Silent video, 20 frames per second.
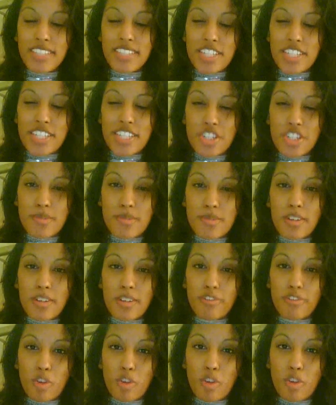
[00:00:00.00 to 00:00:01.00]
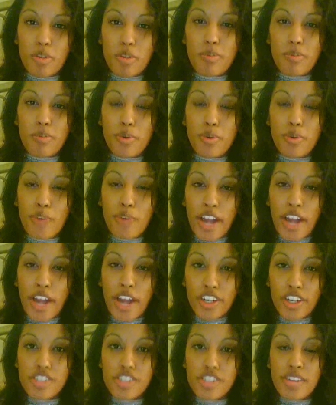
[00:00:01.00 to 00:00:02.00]
relationships are formed
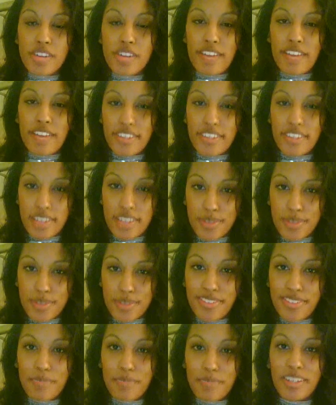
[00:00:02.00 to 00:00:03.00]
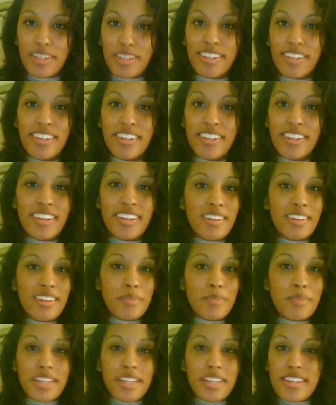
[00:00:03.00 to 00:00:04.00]
prior to having sex with someone
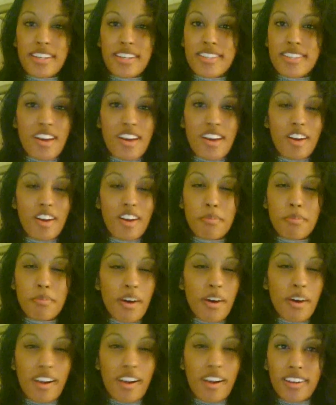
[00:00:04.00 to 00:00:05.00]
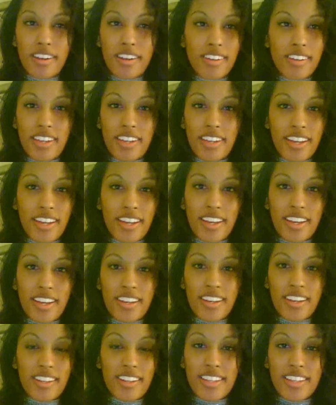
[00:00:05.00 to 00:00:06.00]
because our bond
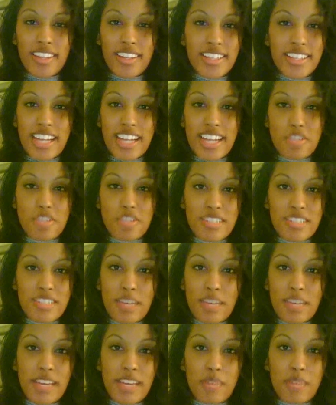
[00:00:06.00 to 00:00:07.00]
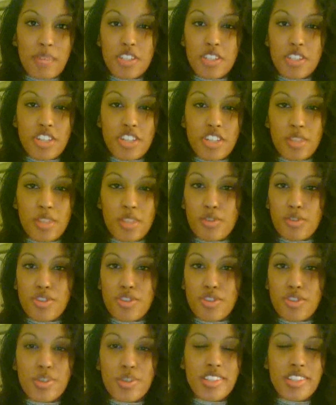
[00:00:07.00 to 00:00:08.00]
and the attachments that we had with each other
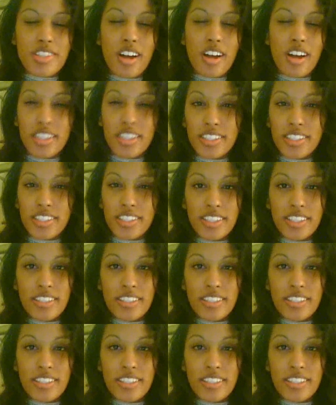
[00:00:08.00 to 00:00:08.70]
were so solid,